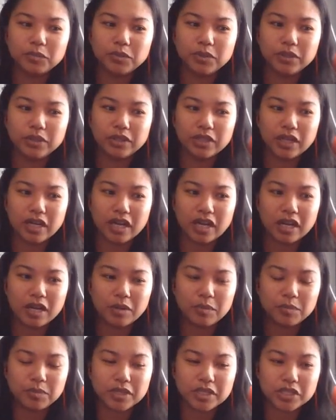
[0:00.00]

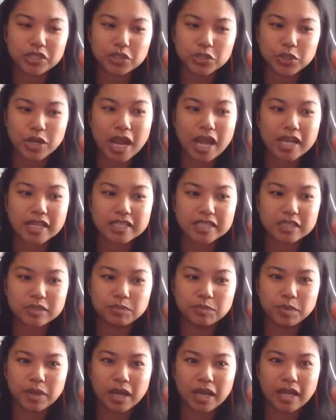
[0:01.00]
the stress,
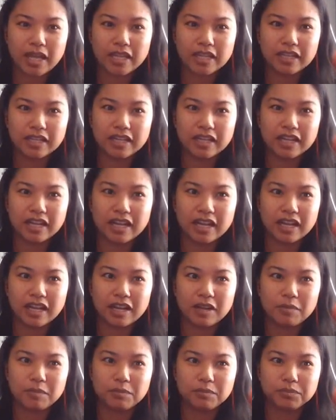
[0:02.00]
but
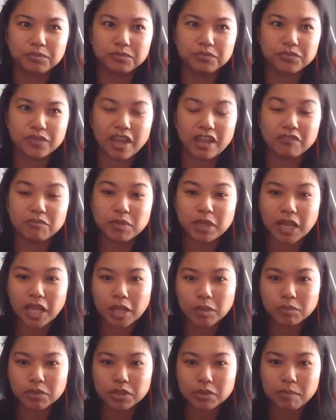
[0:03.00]
I've been
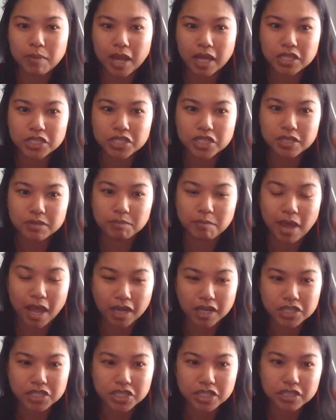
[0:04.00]
able to
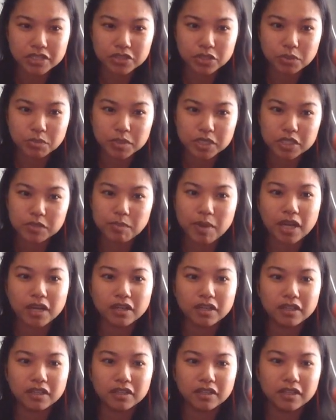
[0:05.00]
manage it so much
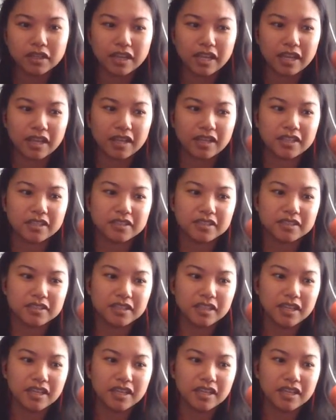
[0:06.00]
better, and